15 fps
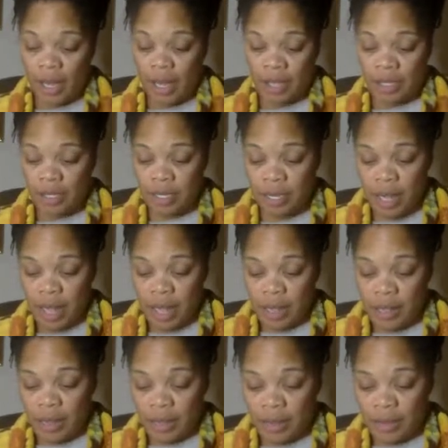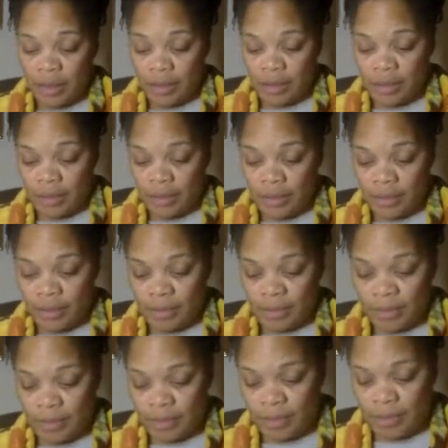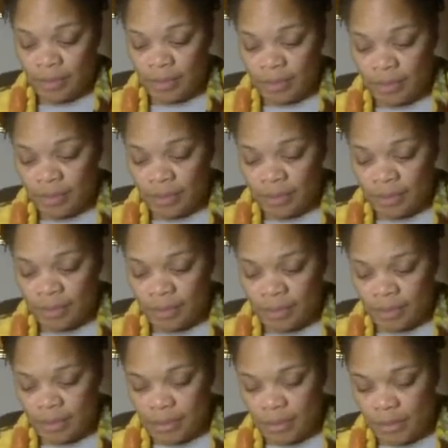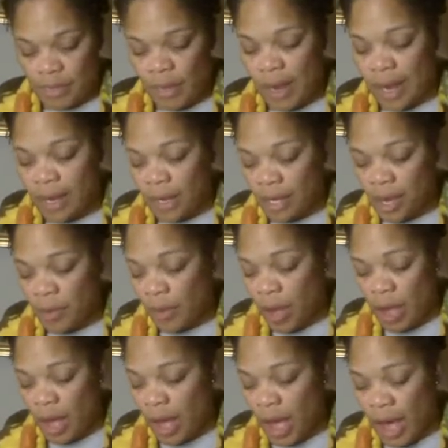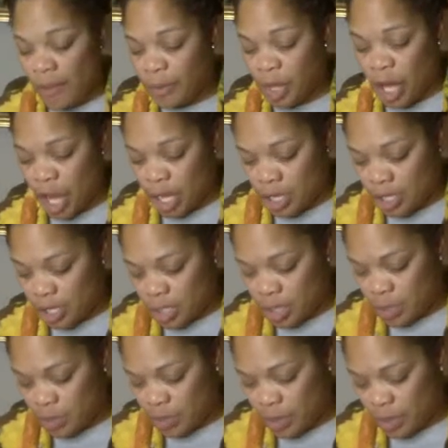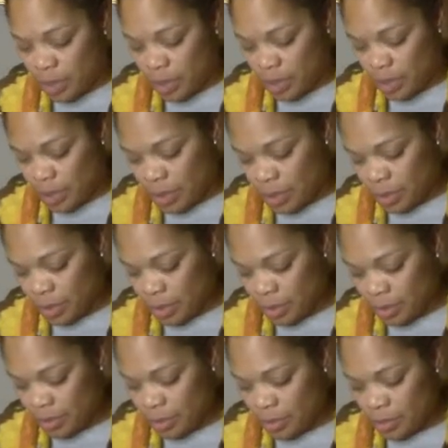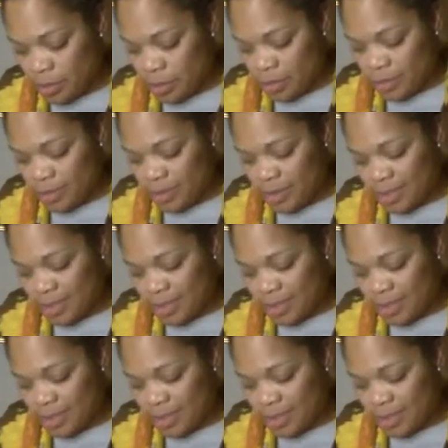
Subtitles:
Well, you don't have to be mad just to be cautious. It's right. Like, you know, we're behind enemy lines. You know.